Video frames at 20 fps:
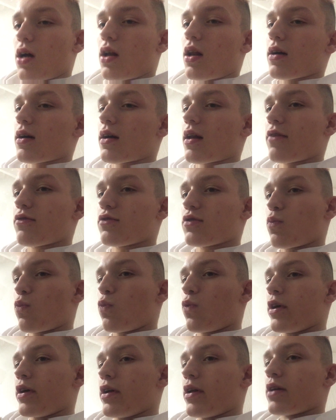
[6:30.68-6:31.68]
and like I'd have some
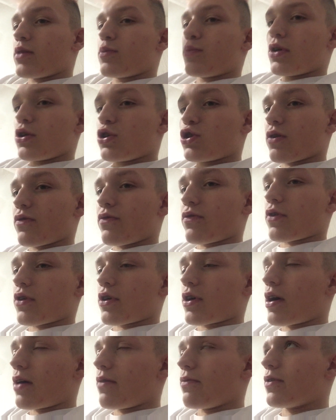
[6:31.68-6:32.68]
weird ass picture for
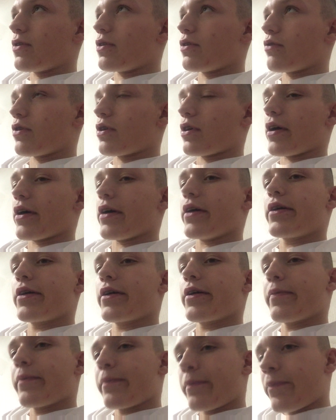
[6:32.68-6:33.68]
the cover of it, like.
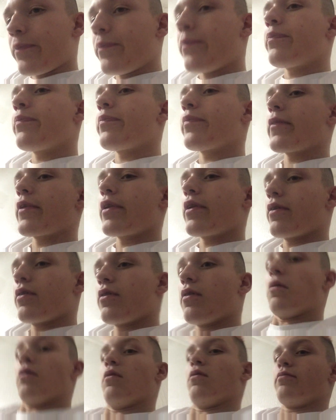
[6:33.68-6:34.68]

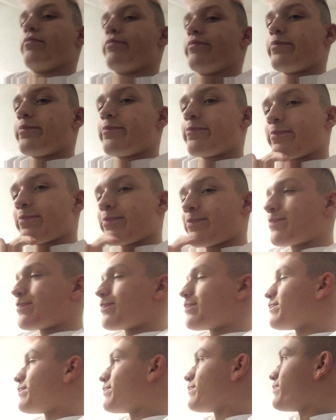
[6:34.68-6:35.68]
Visitor in reception
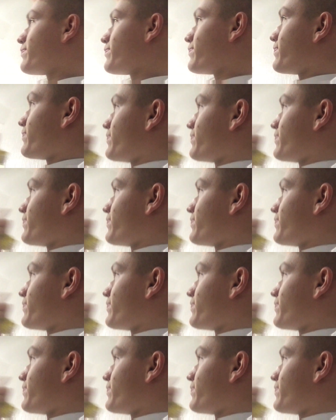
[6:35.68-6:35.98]
for two